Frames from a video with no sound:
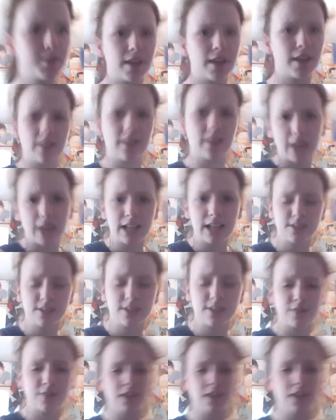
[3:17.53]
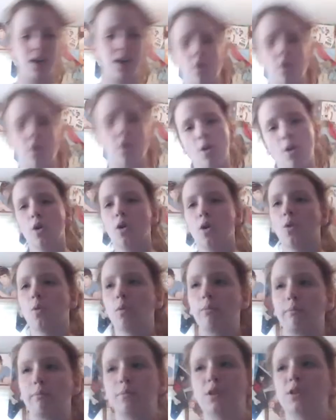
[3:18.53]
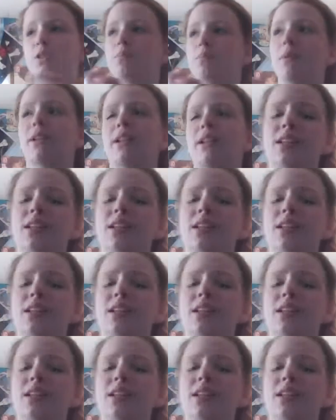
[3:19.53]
my last video, watch my